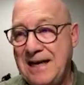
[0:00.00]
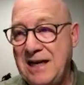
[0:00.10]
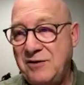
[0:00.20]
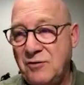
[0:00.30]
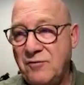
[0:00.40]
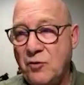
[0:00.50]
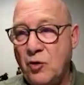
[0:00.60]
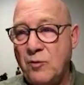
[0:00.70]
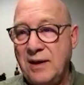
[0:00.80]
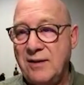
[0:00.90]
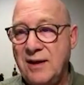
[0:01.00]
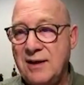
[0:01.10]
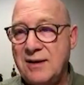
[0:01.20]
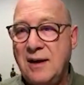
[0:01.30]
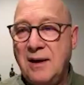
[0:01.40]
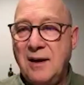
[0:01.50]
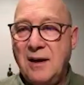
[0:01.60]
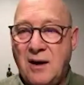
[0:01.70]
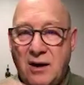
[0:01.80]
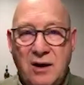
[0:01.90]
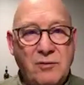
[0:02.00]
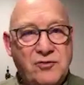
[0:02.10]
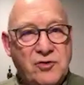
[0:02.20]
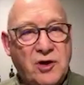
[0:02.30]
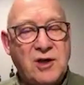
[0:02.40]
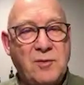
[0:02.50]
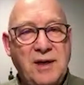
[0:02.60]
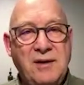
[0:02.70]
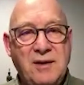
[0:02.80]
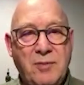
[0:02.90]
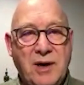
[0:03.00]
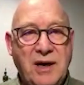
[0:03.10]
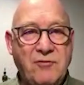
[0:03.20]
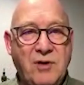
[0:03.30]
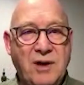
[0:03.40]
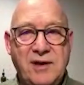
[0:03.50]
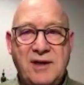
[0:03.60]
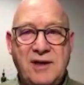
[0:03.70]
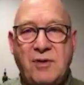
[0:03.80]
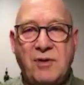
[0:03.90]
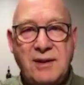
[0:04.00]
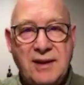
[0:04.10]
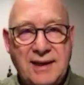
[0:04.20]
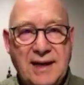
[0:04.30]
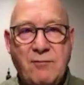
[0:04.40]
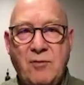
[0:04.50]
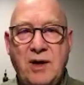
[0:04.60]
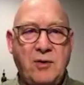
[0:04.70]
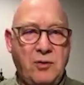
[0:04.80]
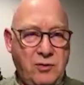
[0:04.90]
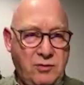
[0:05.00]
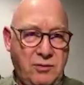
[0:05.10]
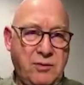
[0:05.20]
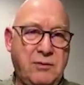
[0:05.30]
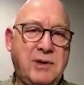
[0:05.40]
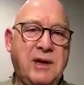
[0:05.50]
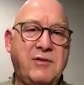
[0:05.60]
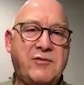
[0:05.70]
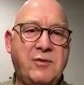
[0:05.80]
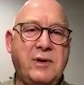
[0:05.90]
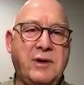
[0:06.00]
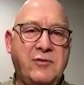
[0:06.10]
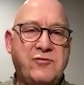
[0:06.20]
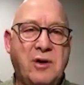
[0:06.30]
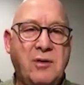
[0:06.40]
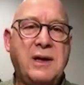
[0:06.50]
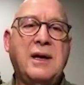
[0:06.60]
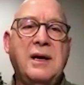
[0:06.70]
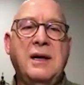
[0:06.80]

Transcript: lesson for me, that I was trying to be the brave one, the tough one, the calm one who get through and control it.